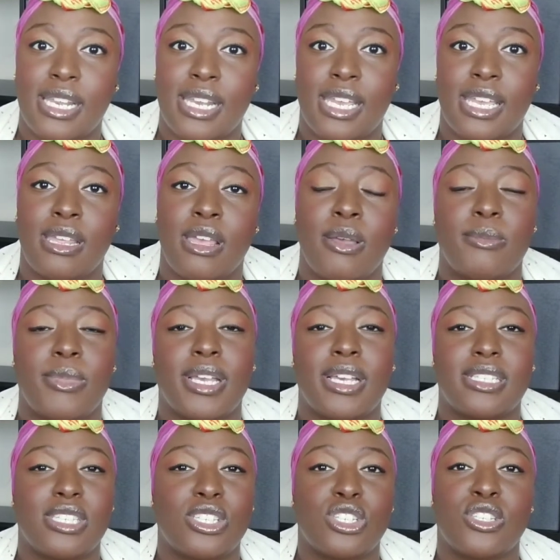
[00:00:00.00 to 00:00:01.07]
in it,
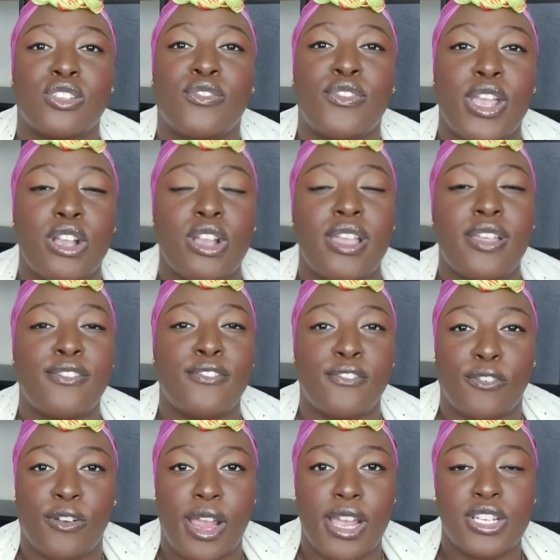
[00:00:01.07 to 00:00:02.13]
because it's just very
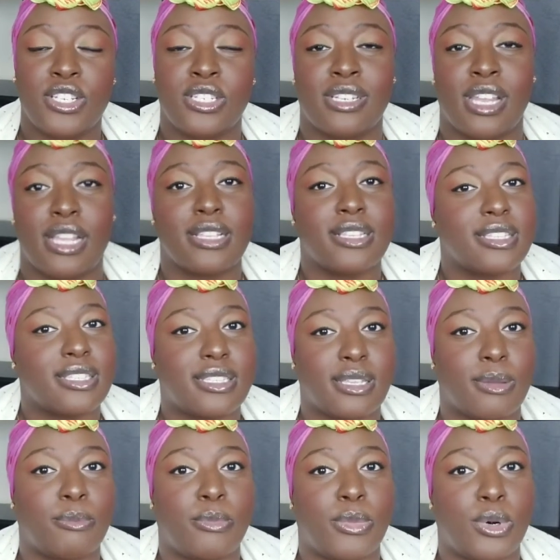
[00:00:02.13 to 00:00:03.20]
fresh and
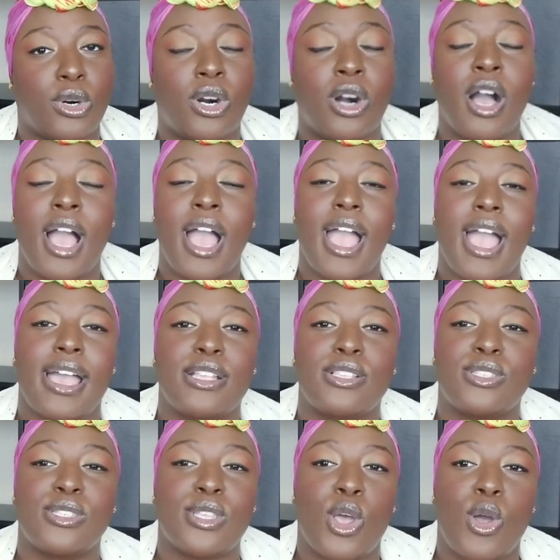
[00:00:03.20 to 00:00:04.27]
simple. And
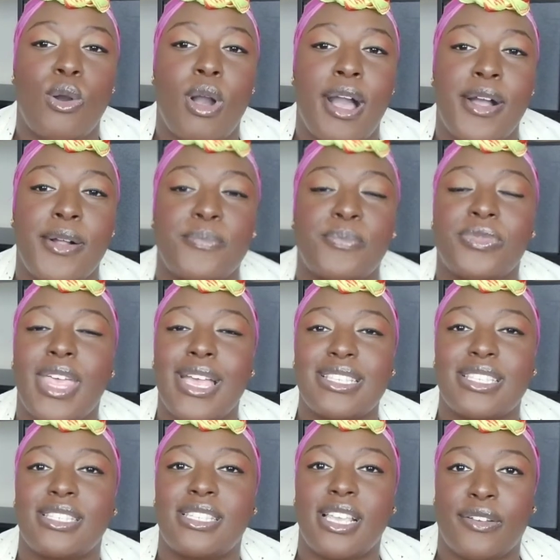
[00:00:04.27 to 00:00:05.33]
so
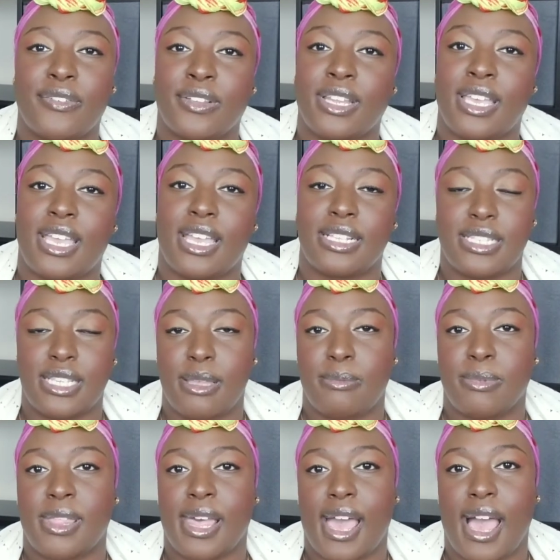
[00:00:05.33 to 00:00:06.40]
that's definitely a
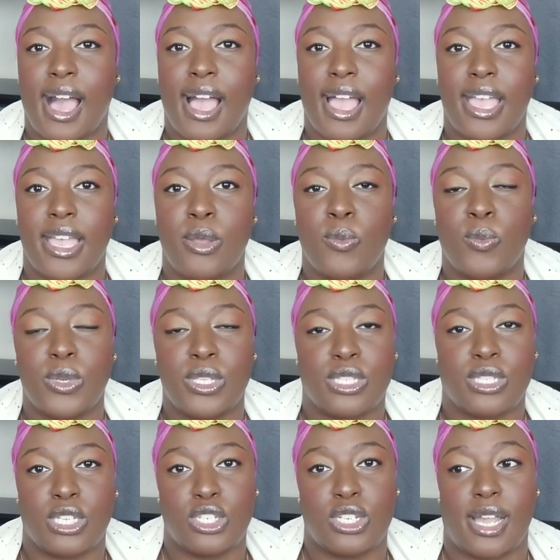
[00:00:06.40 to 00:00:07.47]
tip that I would
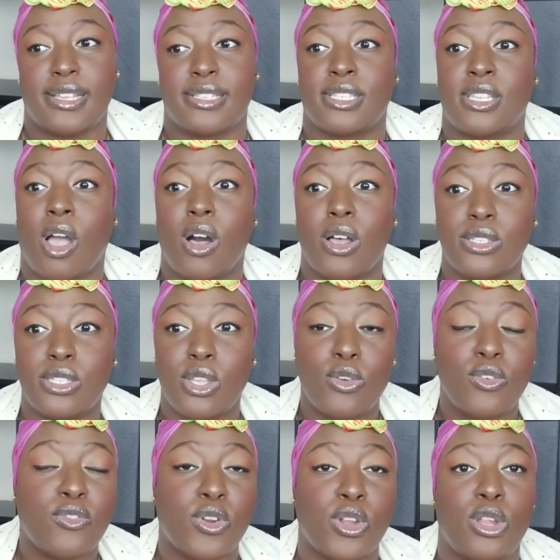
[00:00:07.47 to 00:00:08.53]
suggest. Also
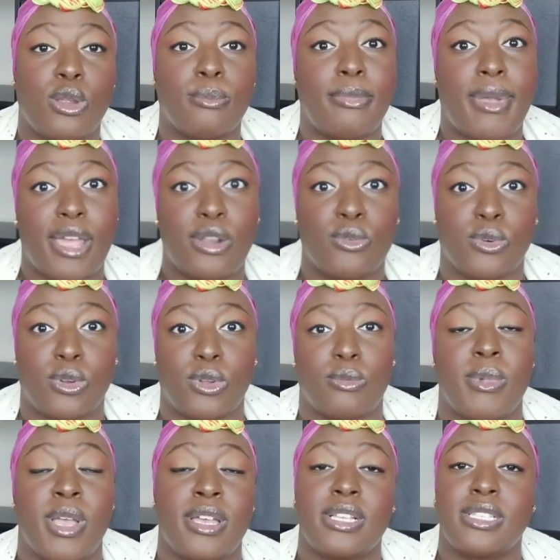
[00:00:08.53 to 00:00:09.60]
for your bedroom,
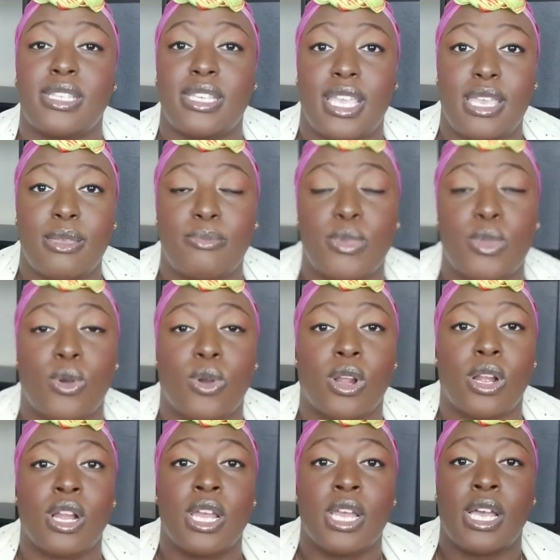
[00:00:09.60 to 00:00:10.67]
to keep
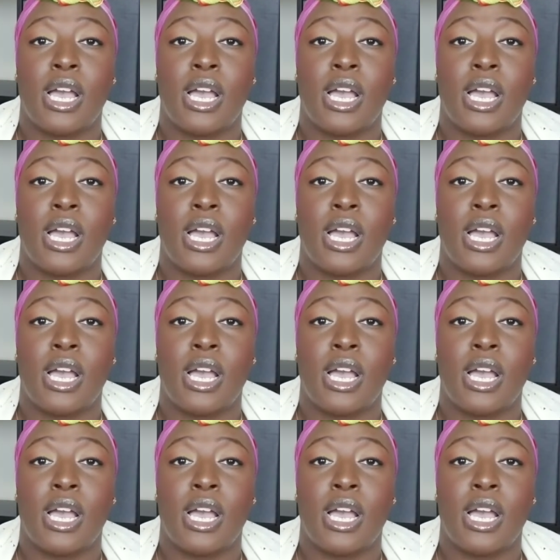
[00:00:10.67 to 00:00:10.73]
your